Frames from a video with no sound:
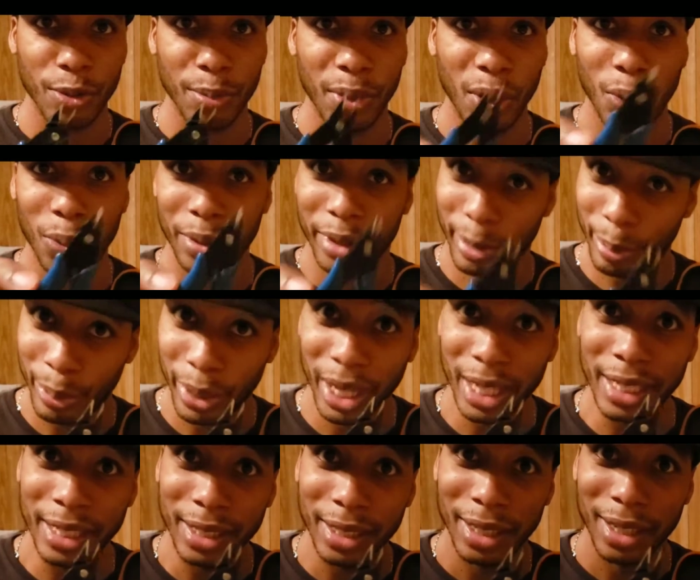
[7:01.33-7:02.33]
the remote, the
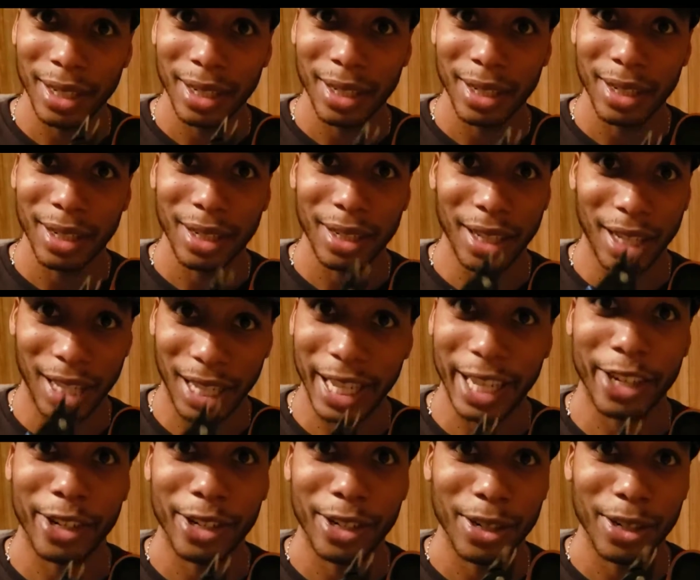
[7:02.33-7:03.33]
button, the
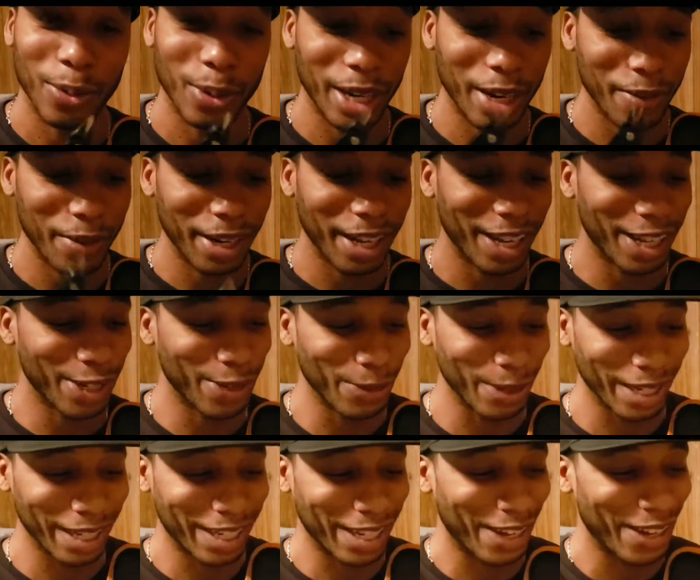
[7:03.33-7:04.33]
clicker, whatever the hell you
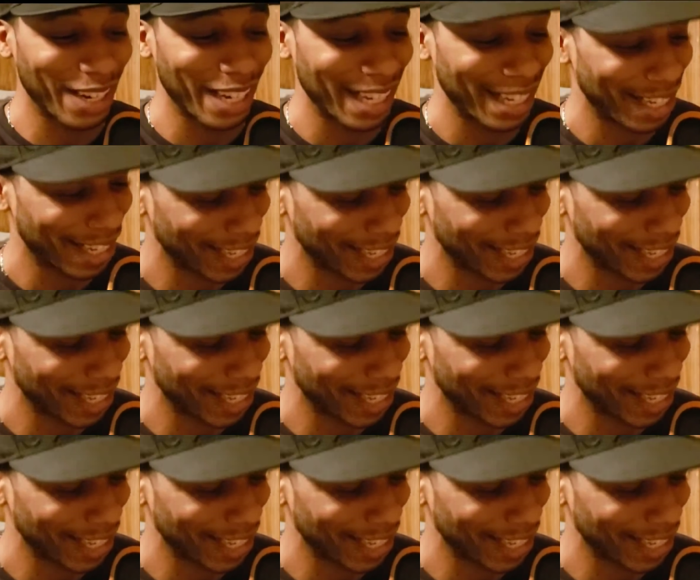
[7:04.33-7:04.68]
want to call it.